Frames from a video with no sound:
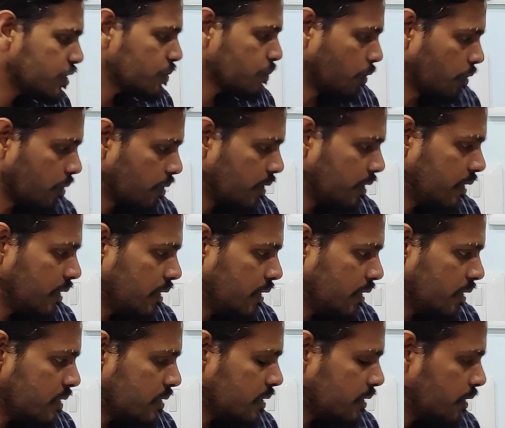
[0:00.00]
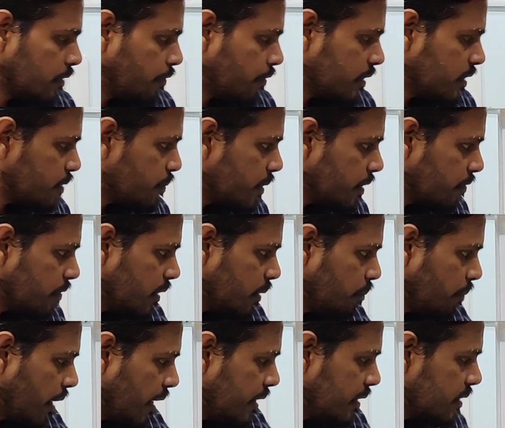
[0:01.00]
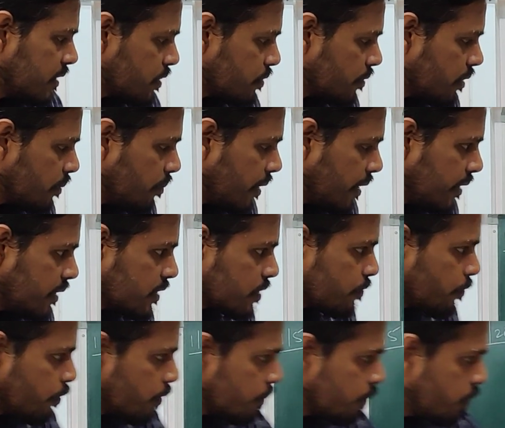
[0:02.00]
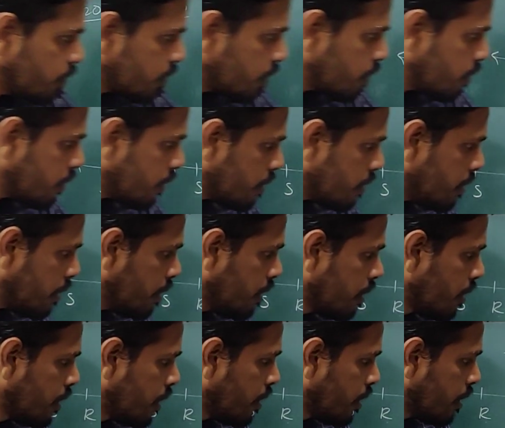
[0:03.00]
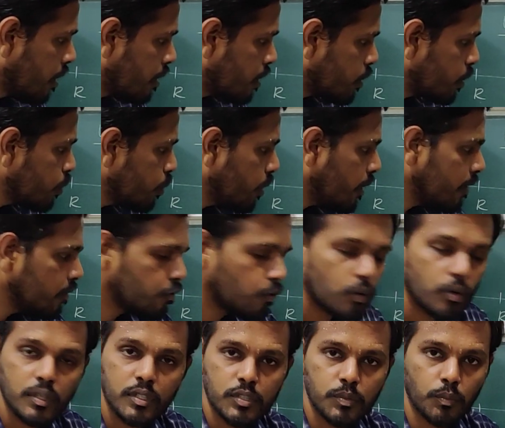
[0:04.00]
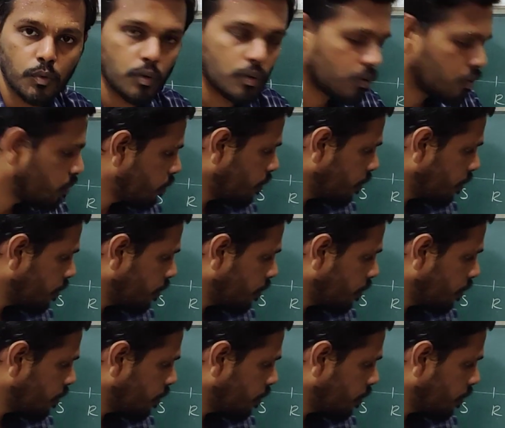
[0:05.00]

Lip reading: which is more? Is the difference between minus 1 minus 4 more, or 2 and 4 is more?